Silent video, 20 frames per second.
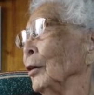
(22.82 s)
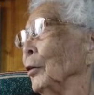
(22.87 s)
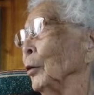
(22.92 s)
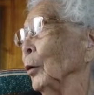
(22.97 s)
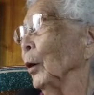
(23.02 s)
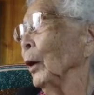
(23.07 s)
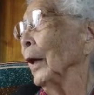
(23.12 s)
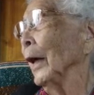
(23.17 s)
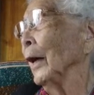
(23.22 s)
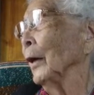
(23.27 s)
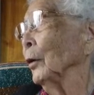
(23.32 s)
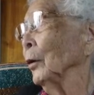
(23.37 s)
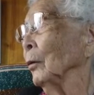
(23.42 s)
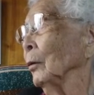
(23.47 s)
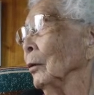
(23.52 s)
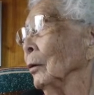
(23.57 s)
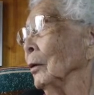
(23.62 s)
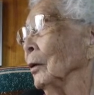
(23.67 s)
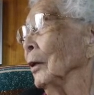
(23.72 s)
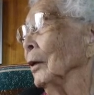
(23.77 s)

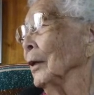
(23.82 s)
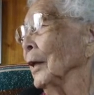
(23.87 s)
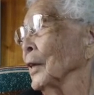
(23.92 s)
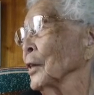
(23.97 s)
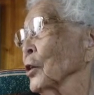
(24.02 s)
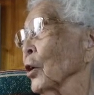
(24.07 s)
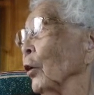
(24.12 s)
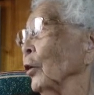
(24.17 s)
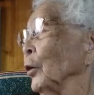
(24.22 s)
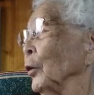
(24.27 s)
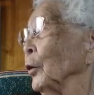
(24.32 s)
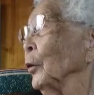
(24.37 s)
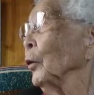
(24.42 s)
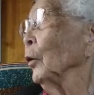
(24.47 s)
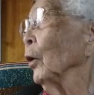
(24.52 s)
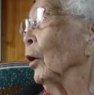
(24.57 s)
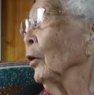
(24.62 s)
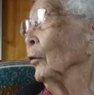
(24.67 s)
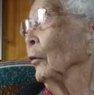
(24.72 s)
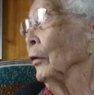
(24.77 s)
Nulato, that's on the
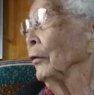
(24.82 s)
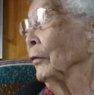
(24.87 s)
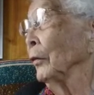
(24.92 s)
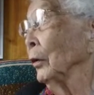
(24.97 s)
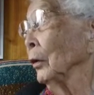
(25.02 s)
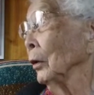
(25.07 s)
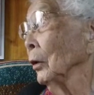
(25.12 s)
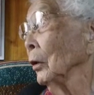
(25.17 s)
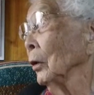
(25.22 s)
Yukon River.